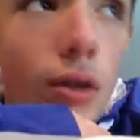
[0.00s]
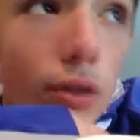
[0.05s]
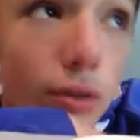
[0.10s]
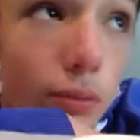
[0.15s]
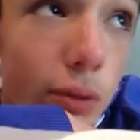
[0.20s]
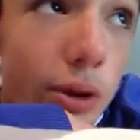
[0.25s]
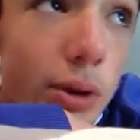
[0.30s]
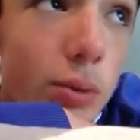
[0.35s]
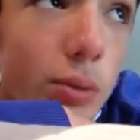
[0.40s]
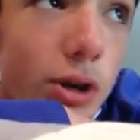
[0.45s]

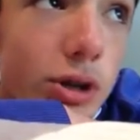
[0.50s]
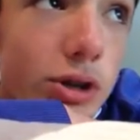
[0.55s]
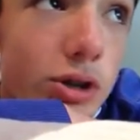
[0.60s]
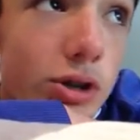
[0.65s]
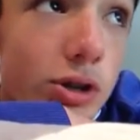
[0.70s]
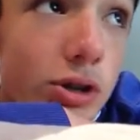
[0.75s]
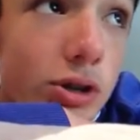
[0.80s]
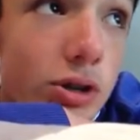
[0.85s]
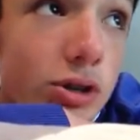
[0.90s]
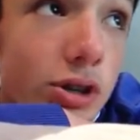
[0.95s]
3
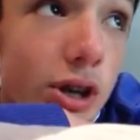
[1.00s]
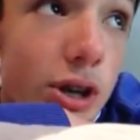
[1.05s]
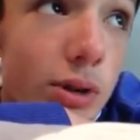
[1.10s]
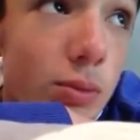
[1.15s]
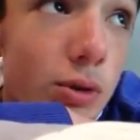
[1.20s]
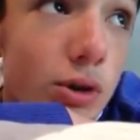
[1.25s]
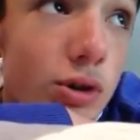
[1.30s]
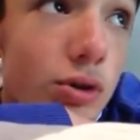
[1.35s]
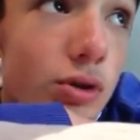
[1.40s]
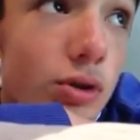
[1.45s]
witches,
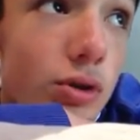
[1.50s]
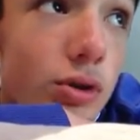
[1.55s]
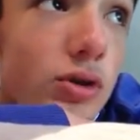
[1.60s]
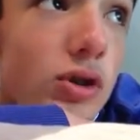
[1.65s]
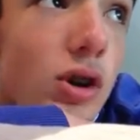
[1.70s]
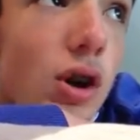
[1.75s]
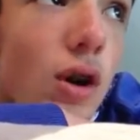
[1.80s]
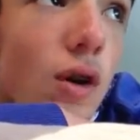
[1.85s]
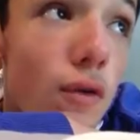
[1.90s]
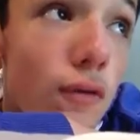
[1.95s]
10 wizards,